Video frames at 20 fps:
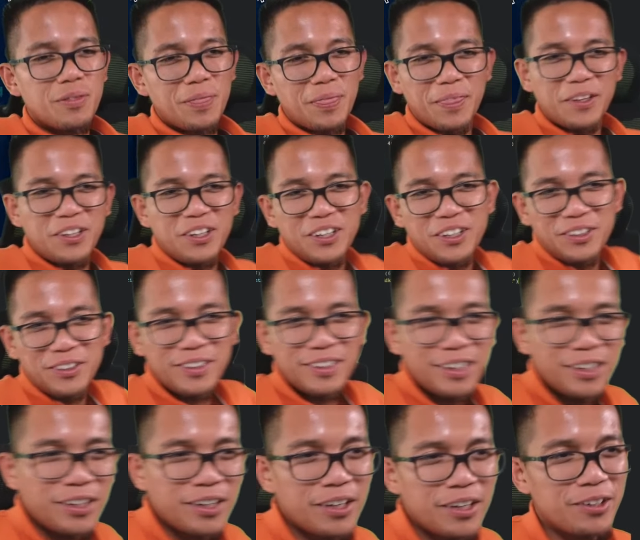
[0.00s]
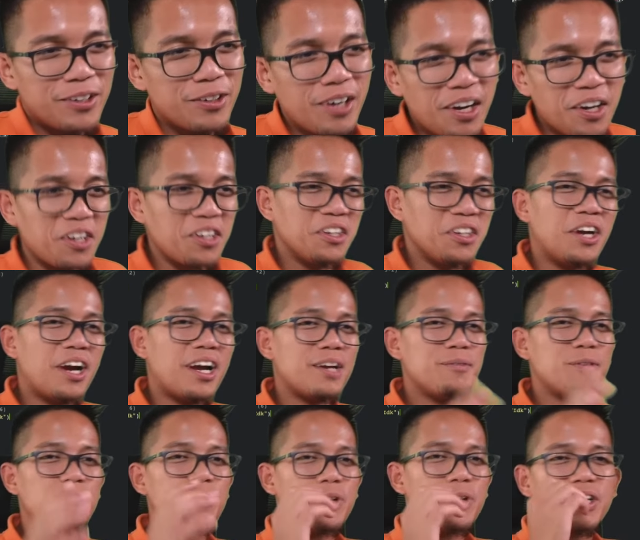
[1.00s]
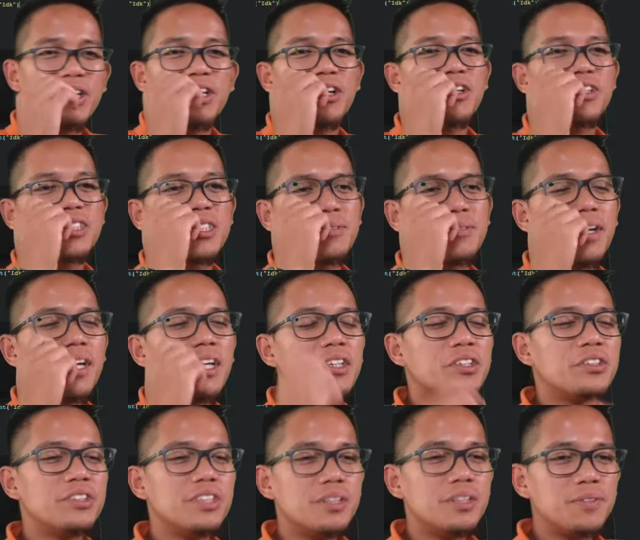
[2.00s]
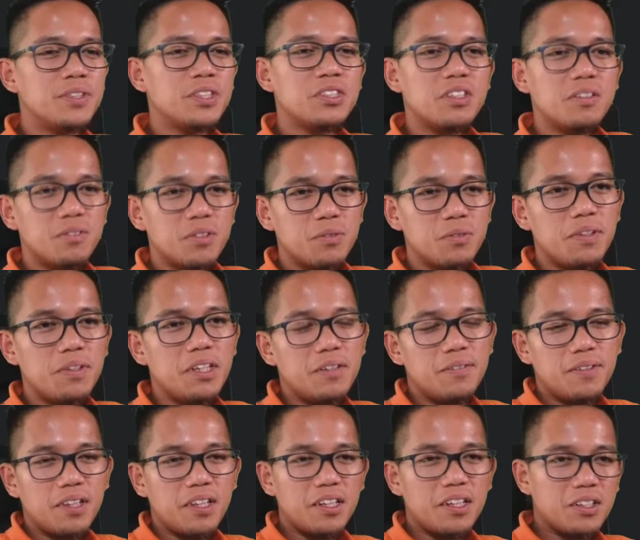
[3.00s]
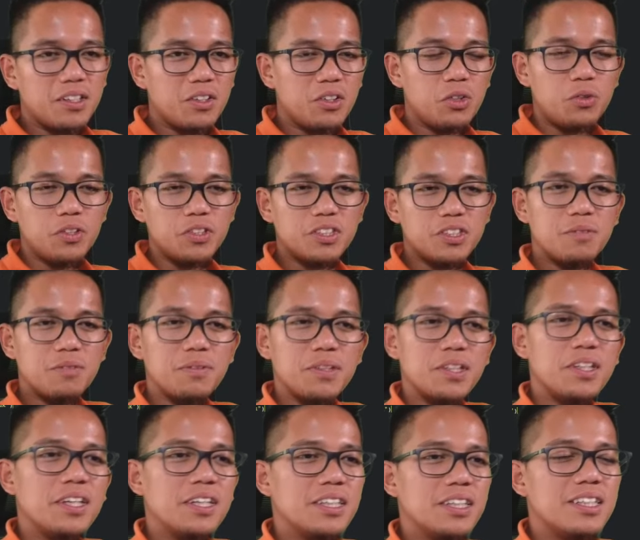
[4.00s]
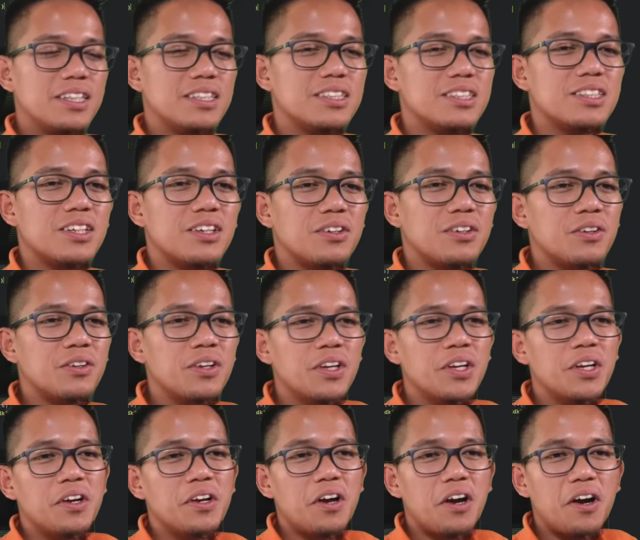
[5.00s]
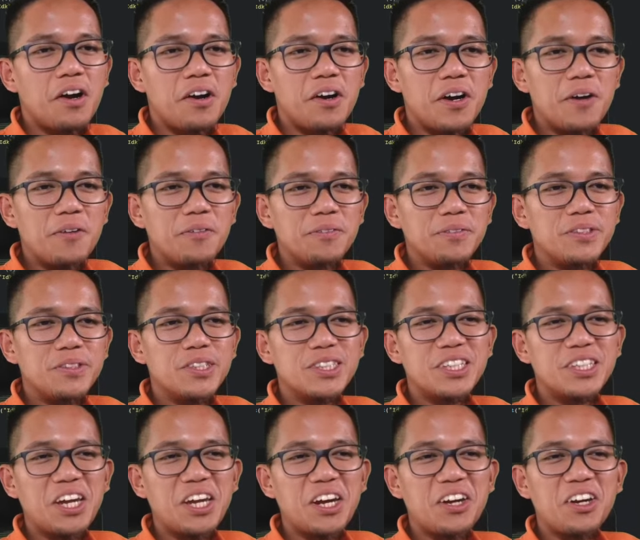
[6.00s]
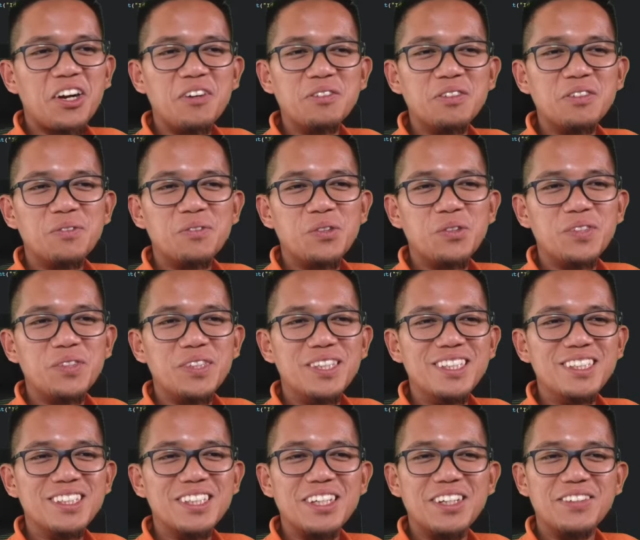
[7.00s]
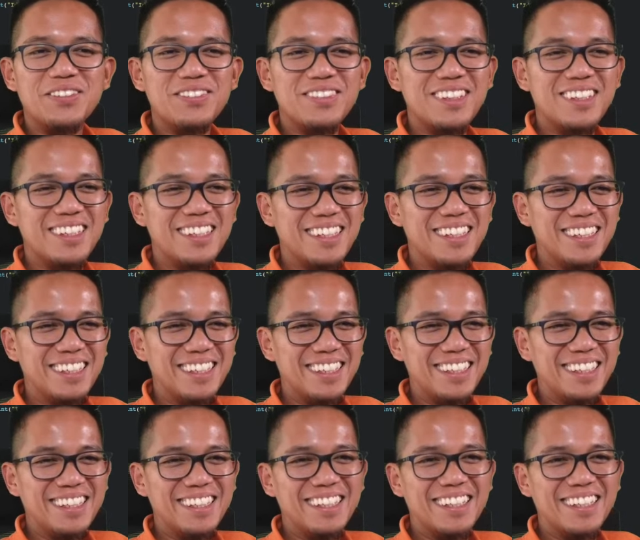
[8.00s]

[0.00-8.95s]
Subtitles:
you're like, you gotta be working on some algorithm and stuff to be even like doing something like this. So just get comfortable with these stuff. As